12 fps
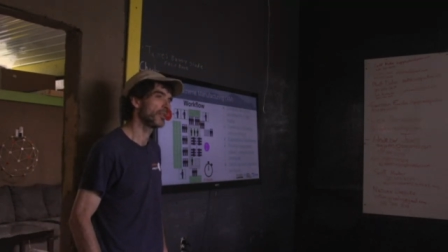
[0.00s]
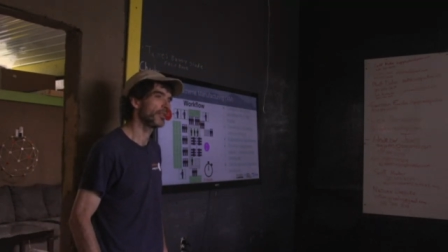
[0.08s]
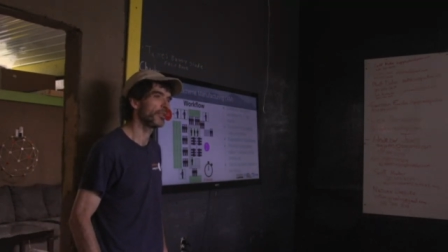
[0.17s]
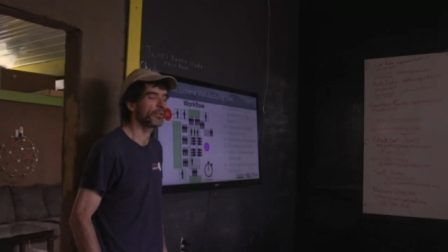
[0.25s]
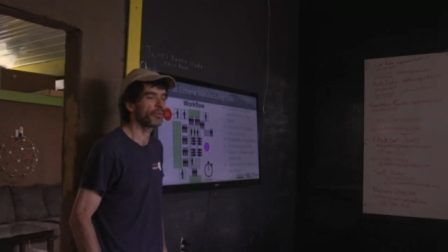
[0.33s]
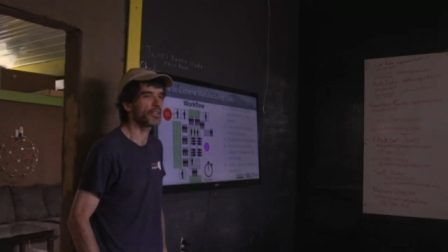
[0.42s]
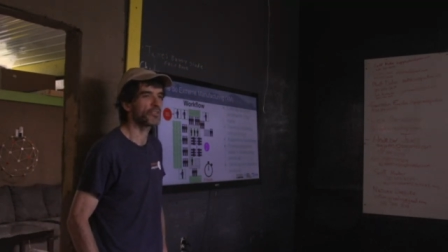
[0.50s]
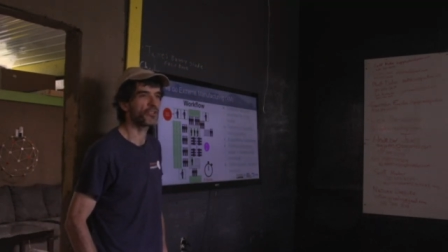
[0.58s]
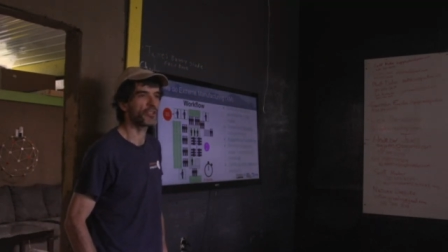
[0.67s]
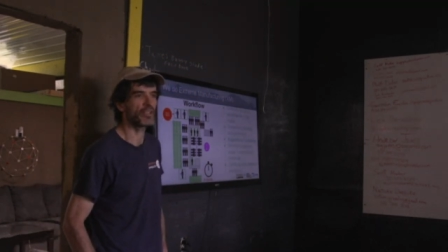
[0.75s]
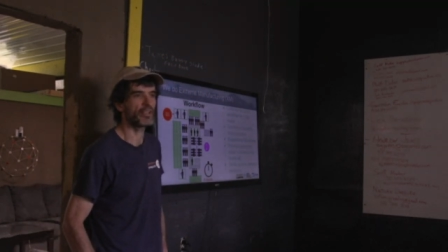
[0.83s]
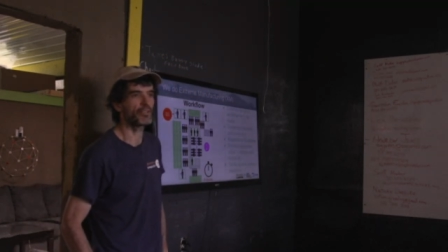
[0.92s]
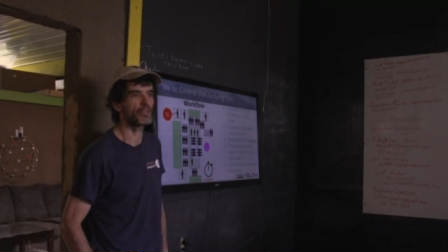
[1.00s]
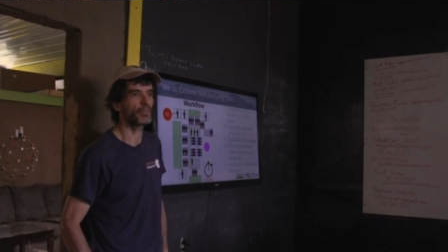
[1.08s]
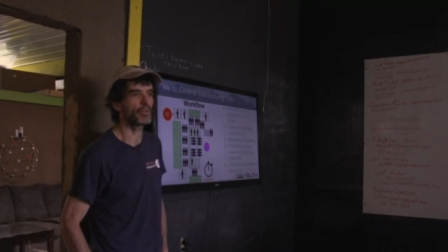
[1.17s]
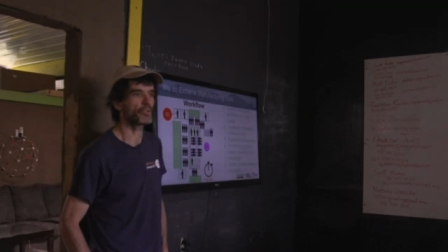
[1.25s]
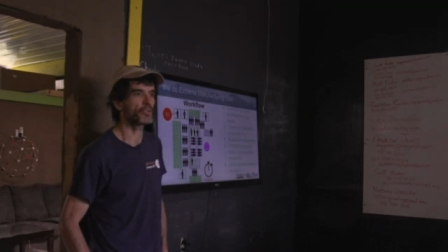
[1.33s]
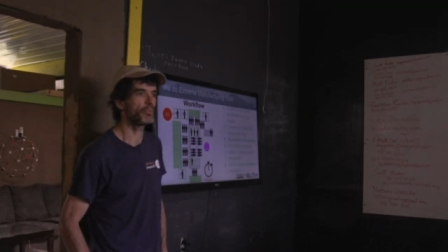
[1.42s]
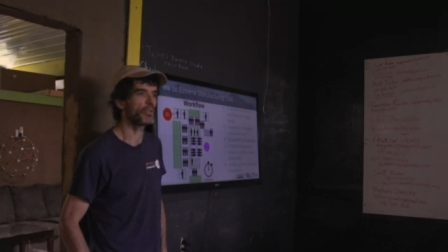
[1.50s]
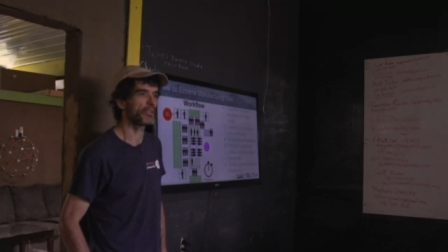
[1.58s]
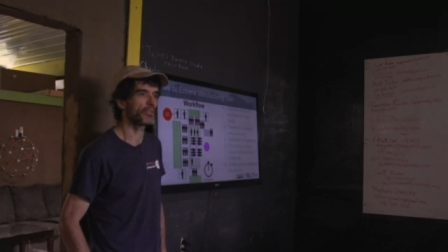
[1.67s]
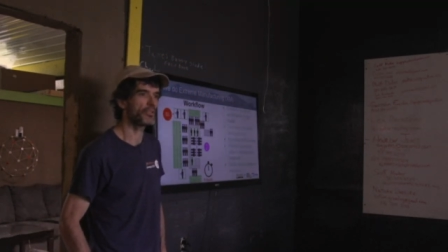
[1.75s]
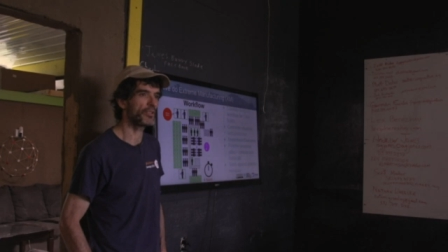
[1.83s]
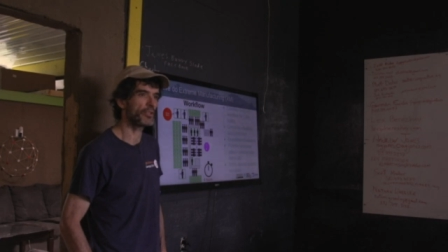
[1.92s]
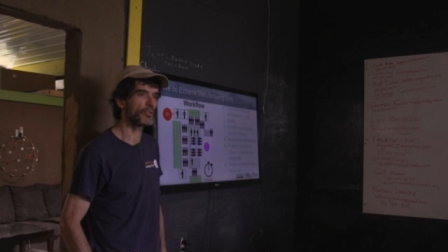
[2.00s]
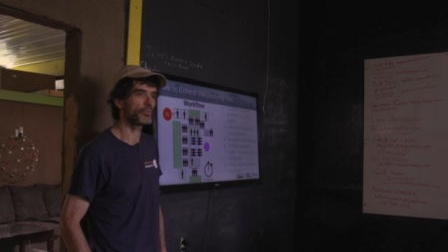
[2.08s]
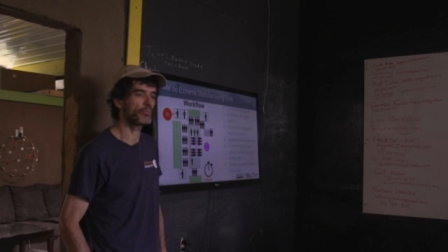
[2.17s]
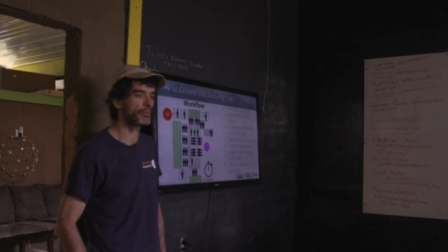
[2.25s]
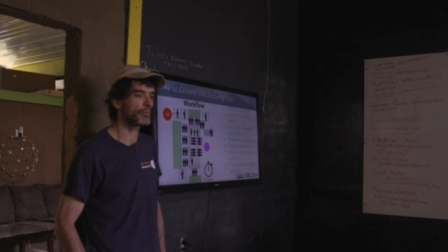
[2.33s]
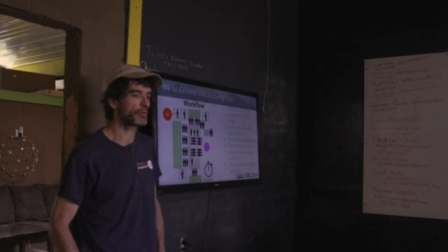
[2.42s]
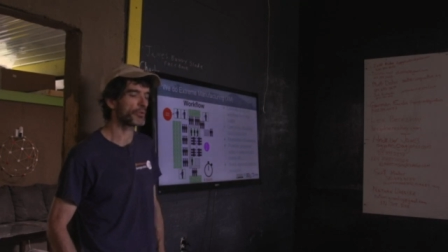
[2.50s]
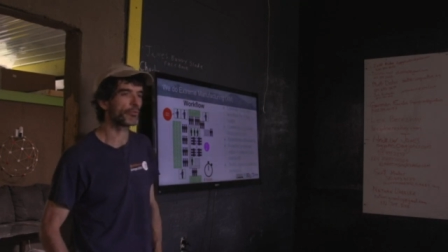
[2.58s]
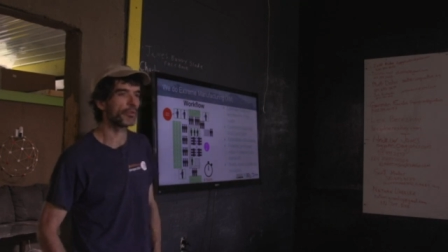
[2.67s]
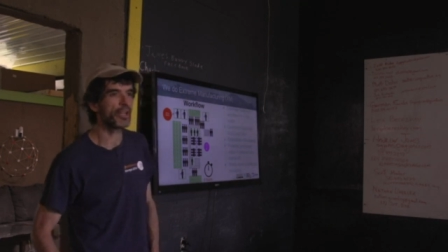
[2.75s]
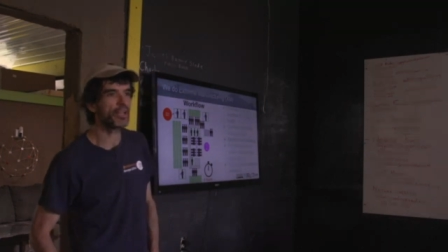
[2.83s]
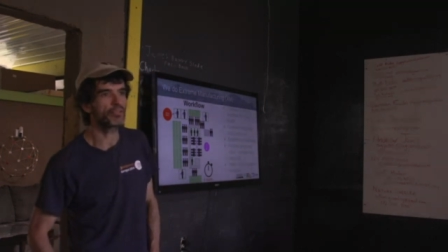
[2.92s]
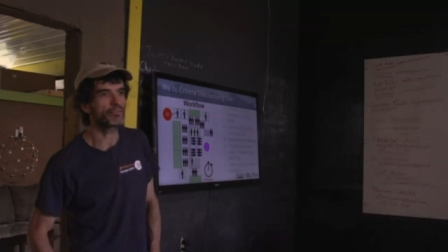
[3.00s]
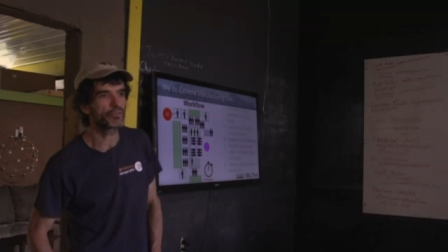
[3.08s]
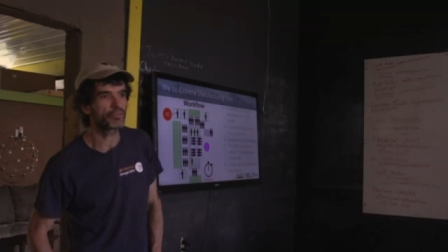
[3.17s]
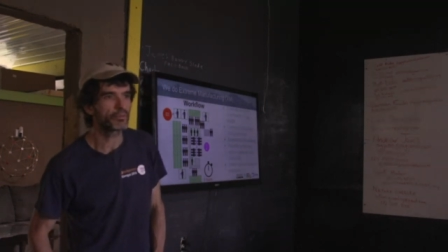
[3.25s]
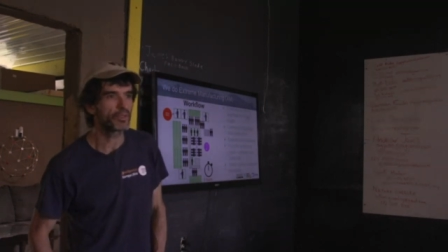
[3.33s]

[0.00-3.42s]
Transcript: You don't necessarily have the impetus to be in a city to be most creative.